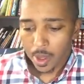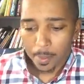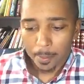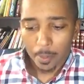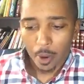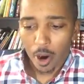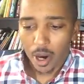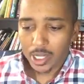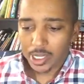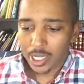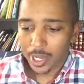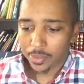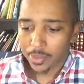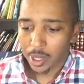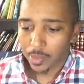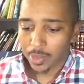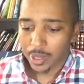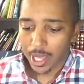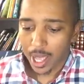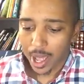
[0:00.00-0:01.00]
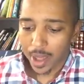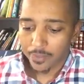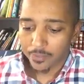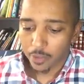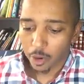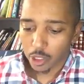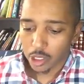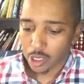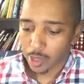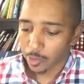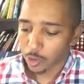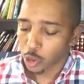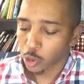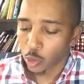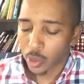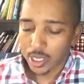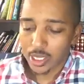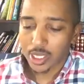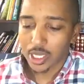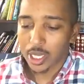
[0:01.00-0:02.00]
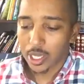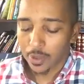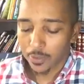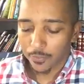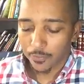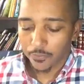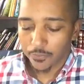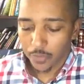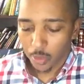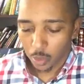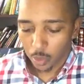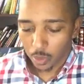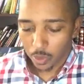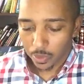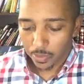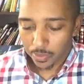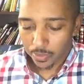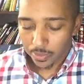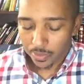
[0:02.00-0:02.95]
Mark, chapter number 9, verse number 24.